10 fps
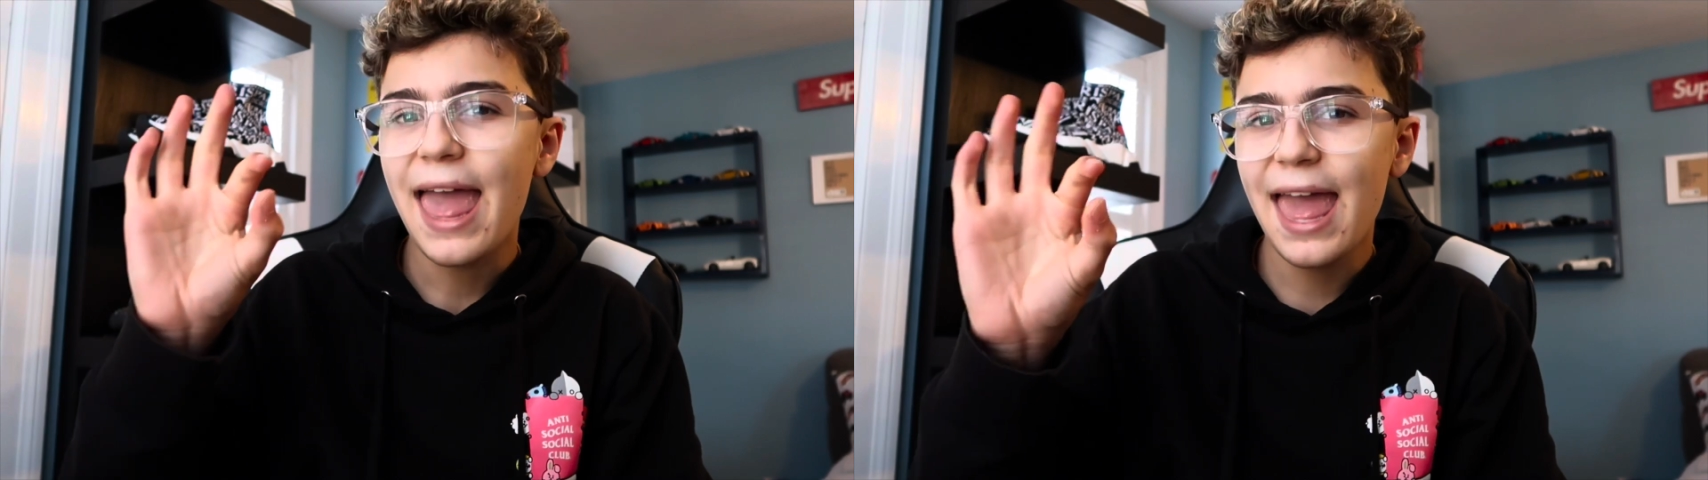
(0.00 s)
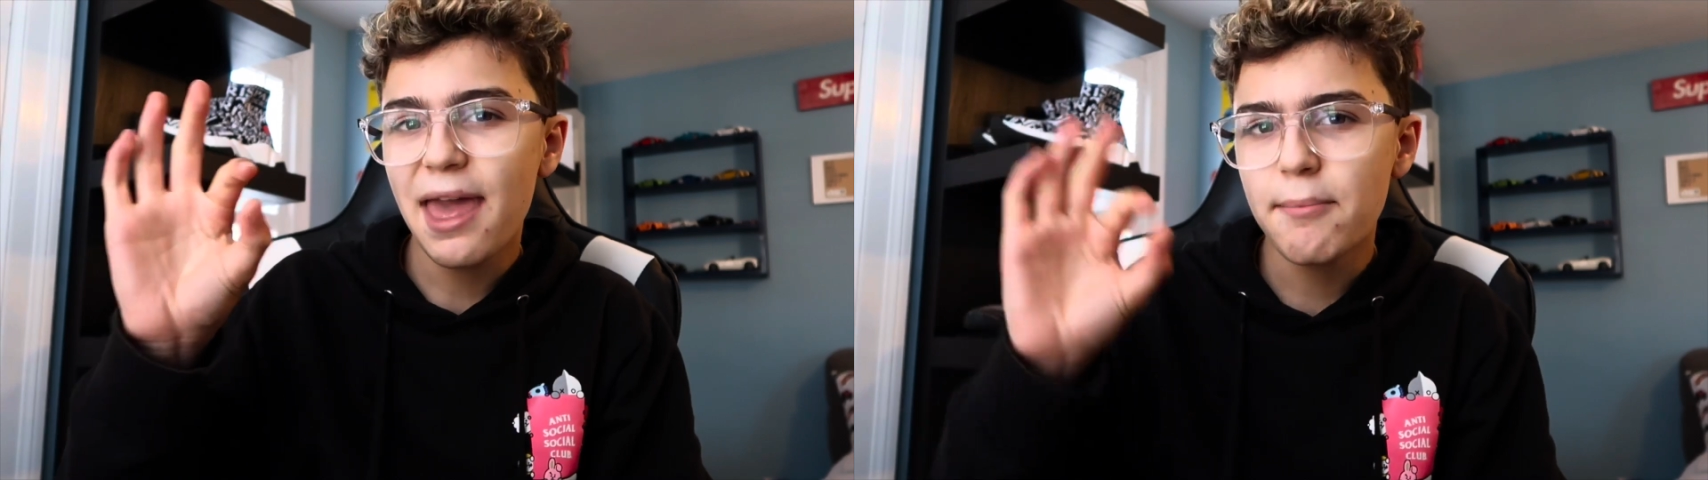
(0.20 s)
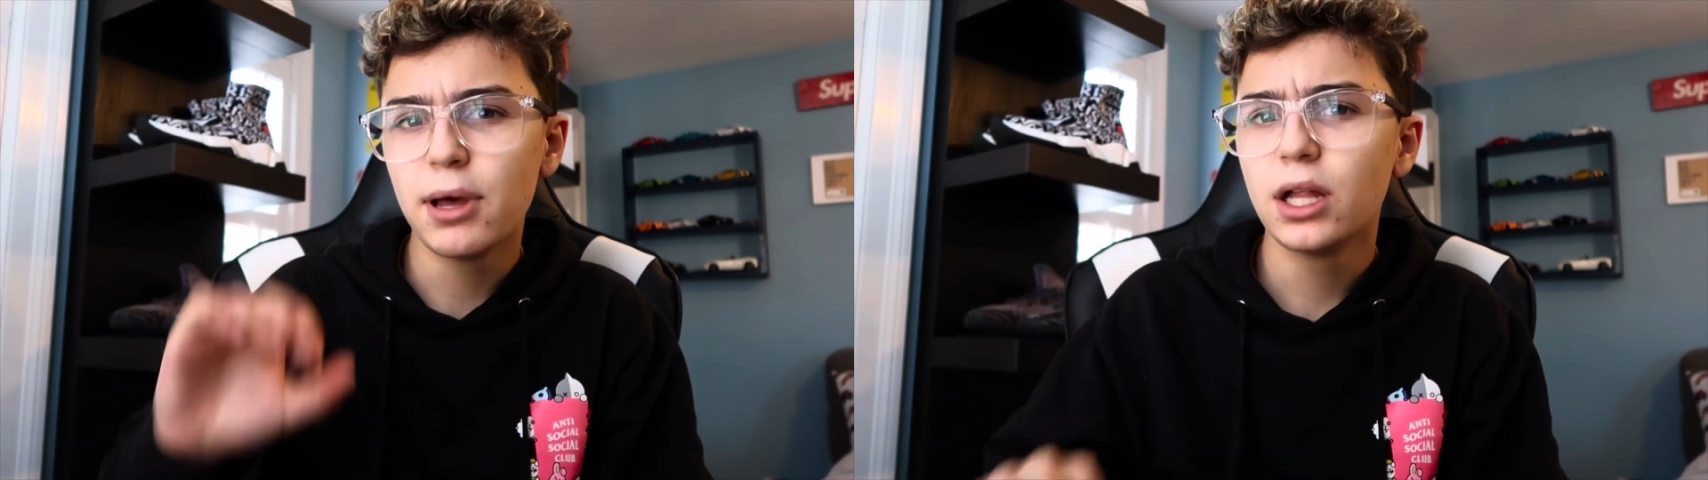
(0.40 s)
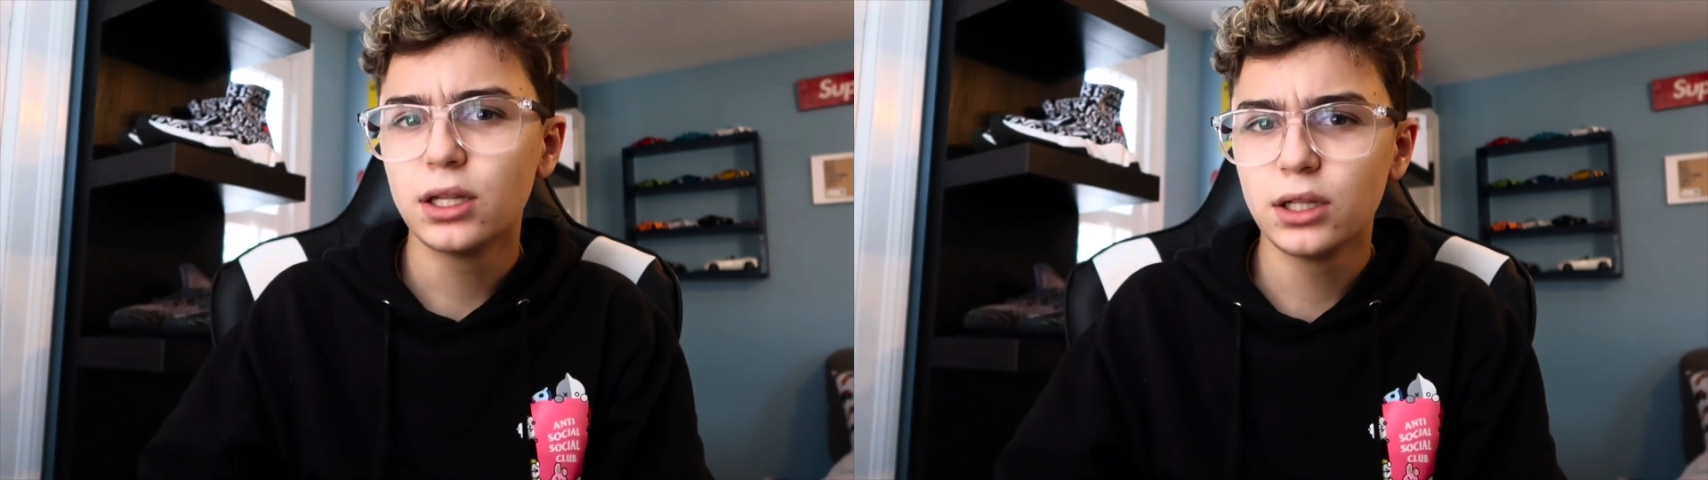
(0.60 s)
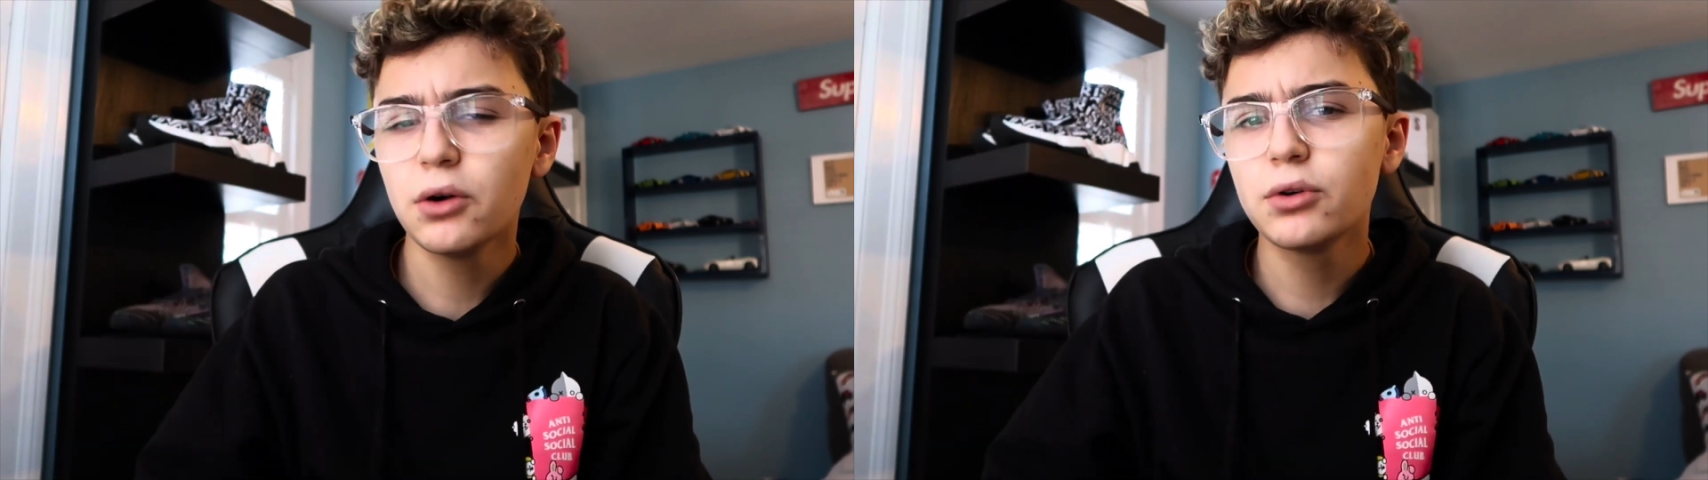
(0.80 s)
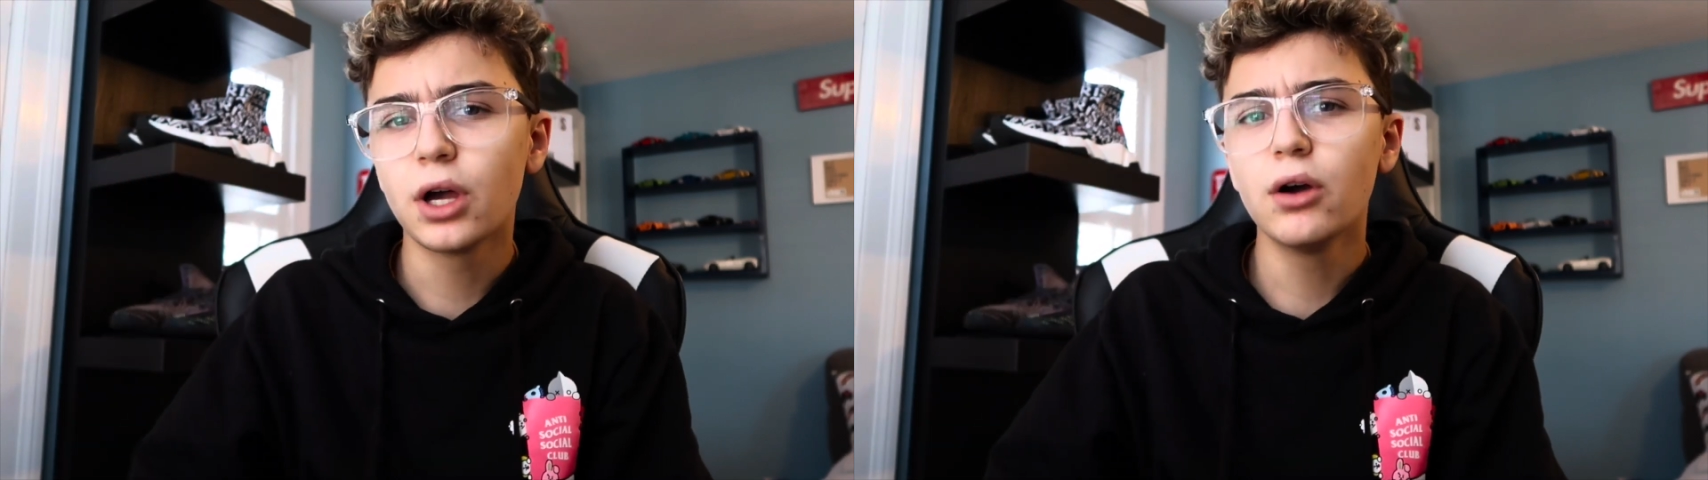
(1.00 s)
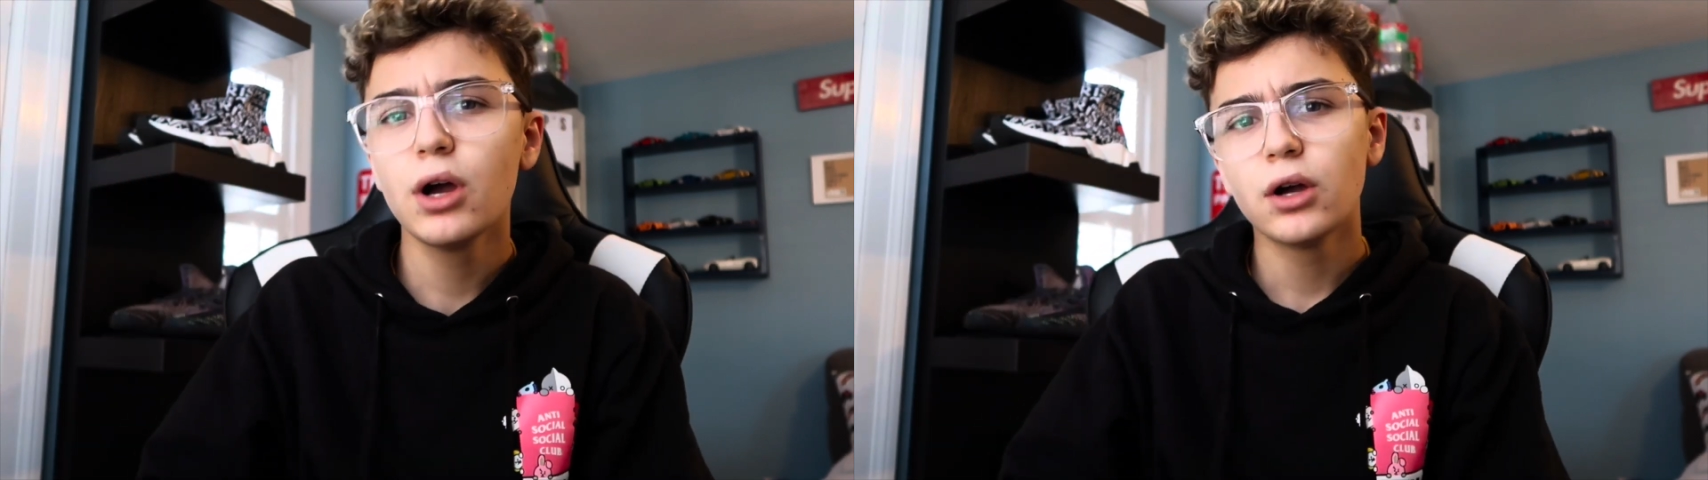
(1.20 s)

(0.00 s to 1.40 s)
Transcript: M logo